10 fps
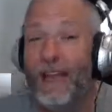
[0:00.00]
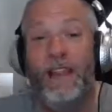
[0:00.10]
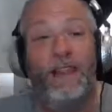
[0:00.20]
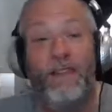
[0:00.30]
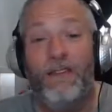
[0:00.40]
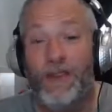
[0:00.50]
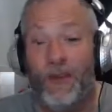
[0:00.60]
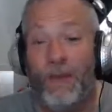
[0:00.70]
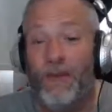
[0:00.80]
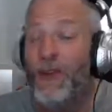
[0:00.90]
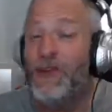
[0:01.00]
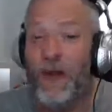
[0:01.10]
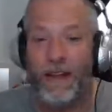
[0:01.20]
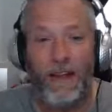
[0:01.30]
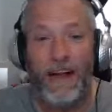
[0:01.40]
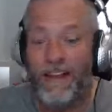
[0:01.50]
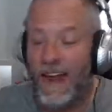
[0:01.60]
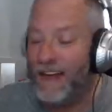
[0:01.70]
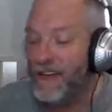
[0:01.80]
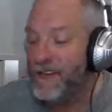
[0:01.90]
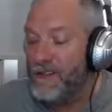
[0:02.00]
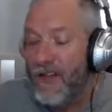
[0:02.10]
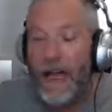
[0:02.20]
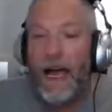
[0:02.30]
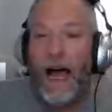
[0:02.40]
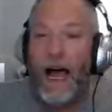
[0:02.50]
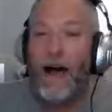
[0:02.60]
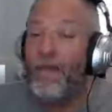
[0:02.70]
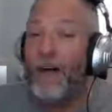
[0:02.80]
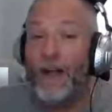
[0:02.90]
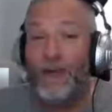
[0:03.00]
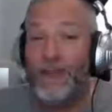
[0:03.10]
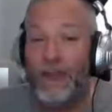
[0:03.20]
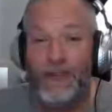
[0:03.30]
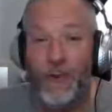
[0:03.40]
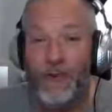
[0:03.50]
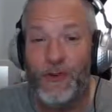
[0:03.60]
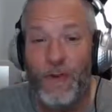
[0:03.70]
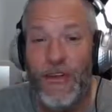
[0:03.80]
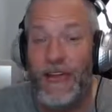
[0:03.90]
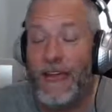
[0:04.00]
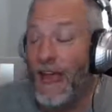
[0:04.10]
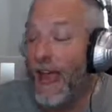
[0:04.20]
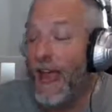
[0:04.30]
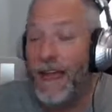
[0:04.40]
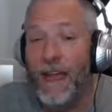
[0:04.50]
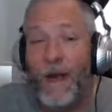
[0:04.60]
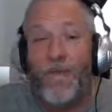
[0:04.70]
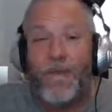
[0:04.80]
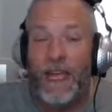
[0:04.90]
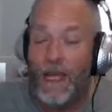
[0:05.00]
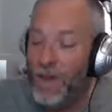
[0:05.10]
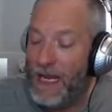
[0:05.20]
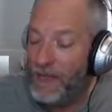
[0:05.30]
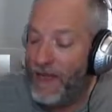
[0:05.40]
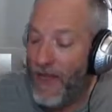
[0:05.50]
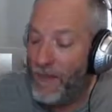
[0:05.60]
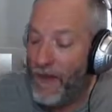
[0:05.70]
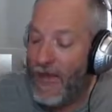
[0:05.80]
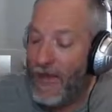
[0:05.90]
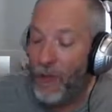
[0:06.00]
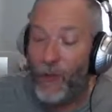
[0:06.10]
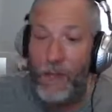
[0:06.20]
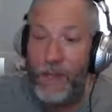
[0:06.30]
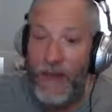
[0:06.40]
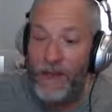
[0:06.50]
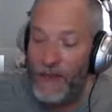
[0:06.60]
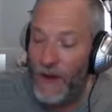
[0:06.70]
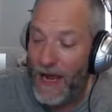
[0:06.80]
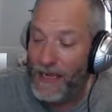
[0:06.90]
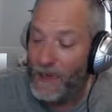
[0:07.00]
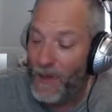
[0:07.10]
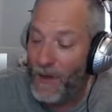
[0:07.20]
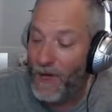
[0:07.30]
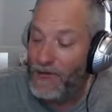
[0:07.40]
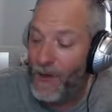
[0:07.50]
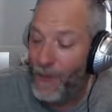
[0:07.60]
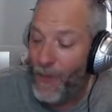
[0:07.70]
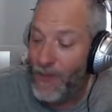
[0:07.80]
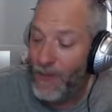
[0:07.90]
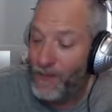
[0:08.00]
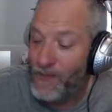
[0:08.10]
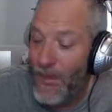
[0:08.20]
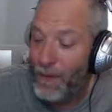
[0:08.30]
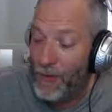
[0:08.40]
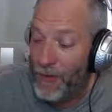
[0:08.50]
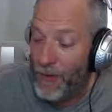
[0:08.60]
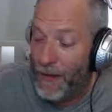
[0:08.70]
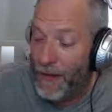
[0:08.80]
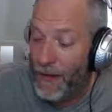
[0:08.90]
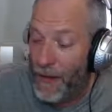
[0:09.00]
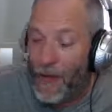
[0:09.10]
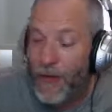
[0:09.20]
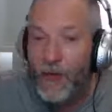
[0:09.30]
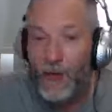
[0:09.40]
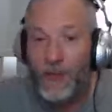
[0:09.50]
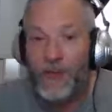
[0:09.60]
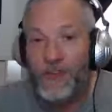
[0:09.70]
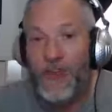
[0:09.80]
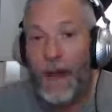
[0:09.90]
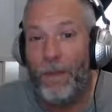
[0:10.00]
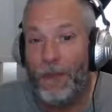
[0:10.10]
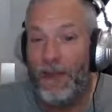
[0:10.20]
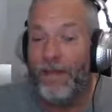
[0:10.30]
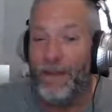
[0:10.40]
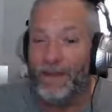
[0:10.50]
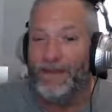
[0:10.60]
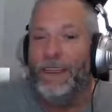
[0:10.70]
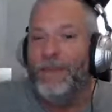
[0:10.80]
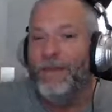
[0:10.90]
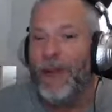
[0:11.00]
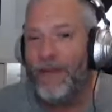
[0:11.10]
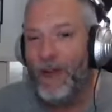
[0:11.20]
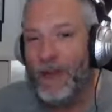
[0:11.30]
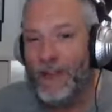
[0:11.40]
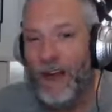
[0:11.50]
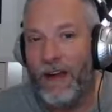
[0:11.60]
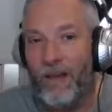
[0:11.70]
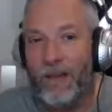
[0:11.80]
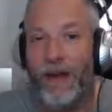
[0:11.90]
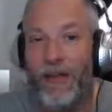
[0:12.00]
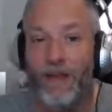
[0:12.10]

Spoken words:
leave us a review, contact us, follow us on social media. And in the meantime, I will remind you, as always, that when you stop learning, you stop living. Have a great day, everybody.